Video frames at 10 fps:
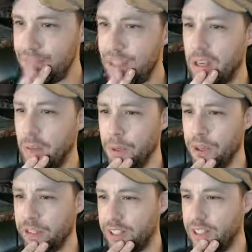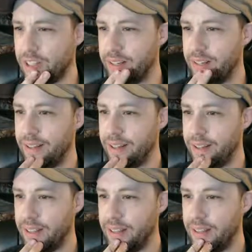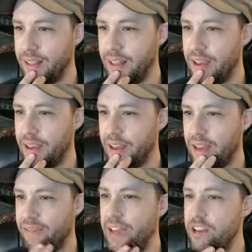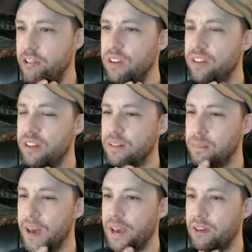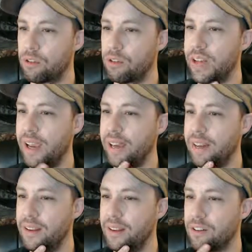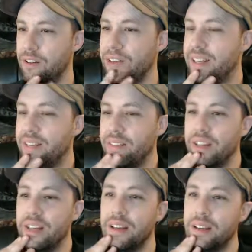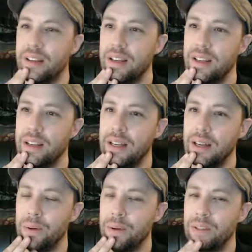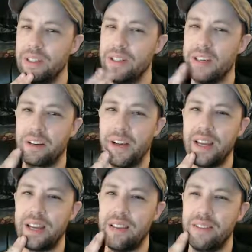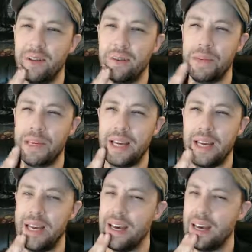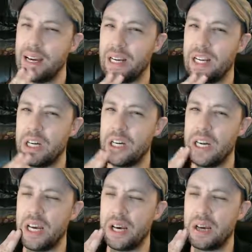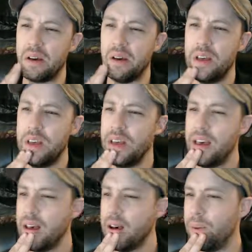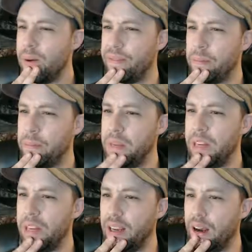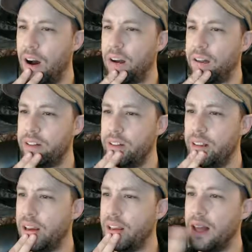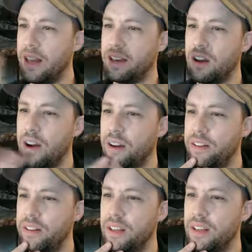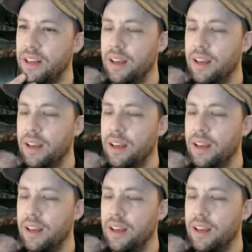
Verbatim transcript: Humor is good. Adventurous isn't bad. Creative, creativity. I wouldn't really say creativity would be a good one for me. Honesty, I like honesty.